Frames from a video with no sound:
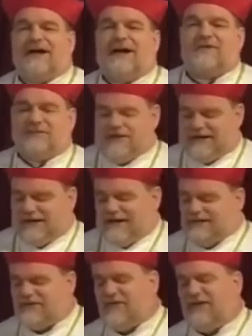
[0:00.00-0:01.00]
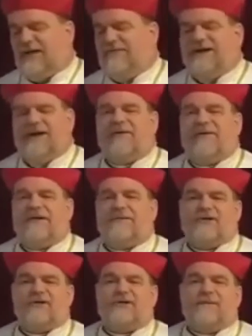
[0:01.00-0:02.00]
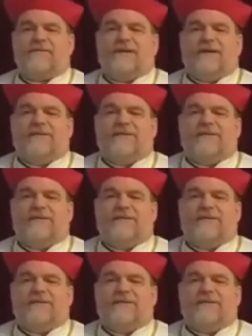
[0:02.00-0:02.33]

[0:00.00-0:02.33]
actually consecrated validly a bishop,